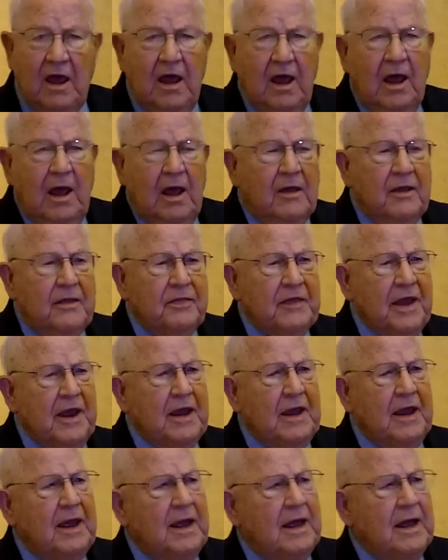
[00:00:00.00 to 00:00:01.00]

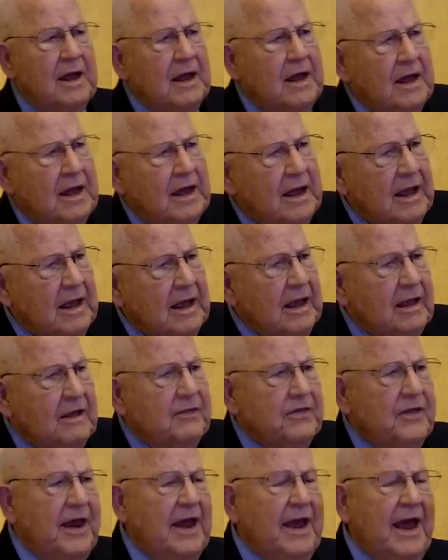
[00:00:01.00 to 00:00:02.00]

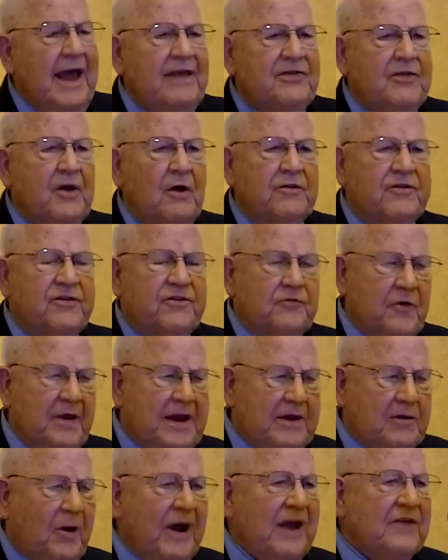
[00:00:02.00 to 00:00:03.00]
They had those
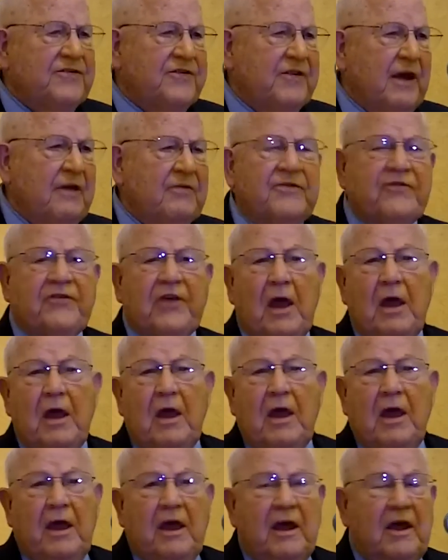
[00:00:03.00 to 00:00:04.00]
three questions.
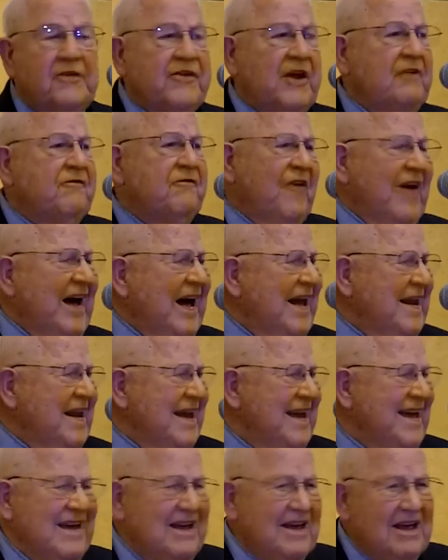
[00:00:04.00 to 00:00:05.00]
Is it
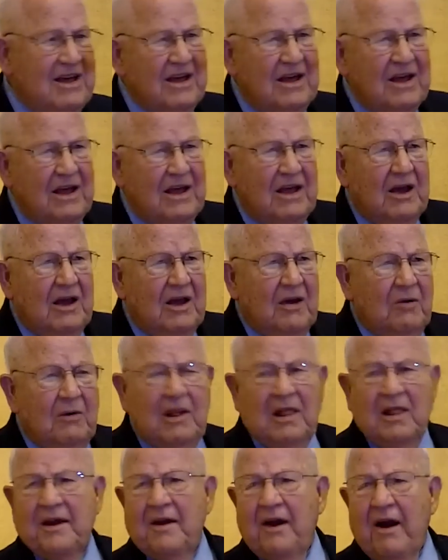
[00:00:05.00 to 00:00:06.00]
fun?
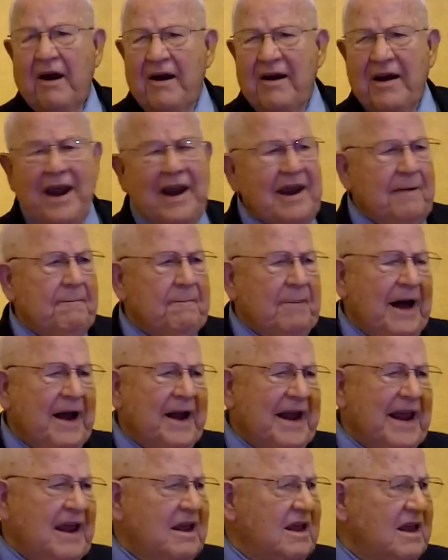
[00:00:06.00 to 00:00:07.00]
Will it hurt
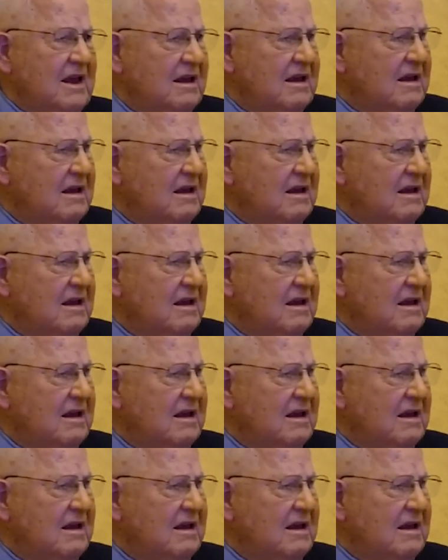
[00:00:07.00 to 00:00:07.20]
anybody?